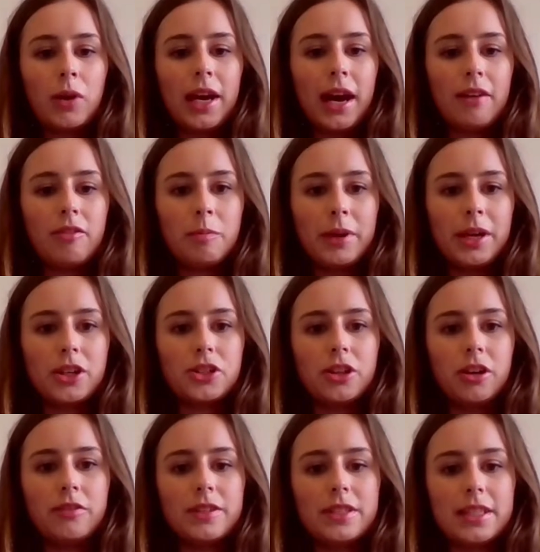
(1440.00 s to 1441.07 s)
we have a picture
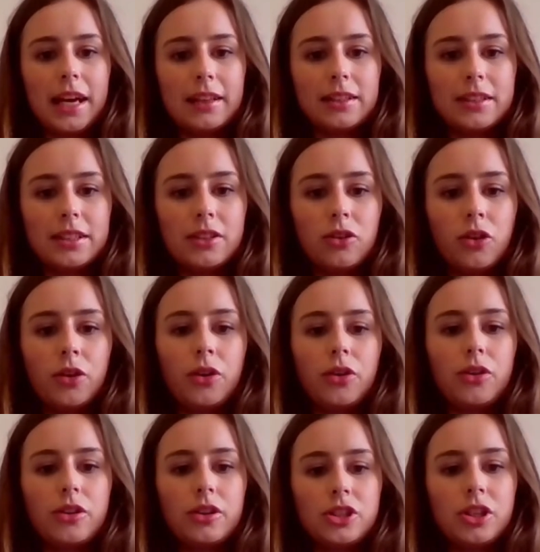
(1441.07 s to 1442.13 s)
of a skeleton,
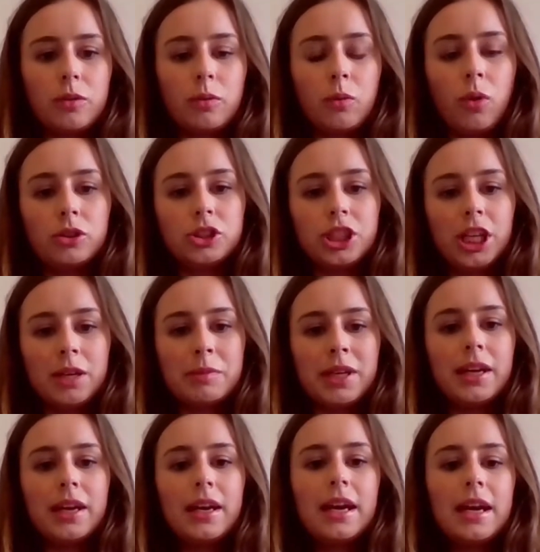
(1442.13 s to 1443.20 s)
or what
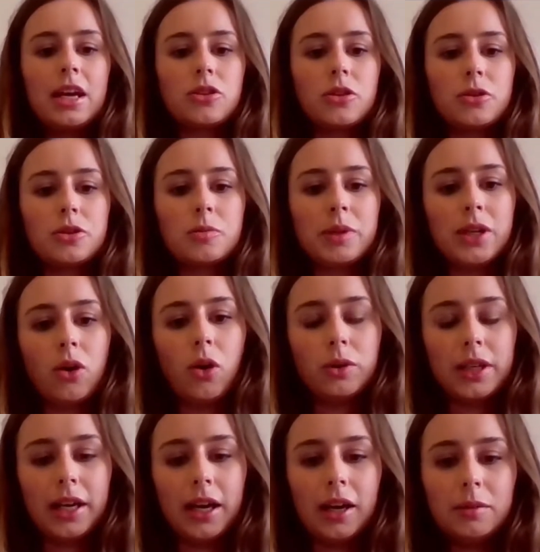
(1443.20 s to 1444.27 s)
Jamie has also been
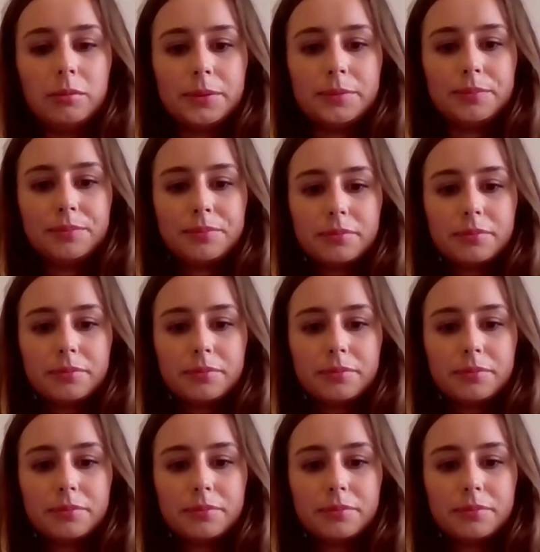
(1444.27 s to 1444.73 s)
holding up.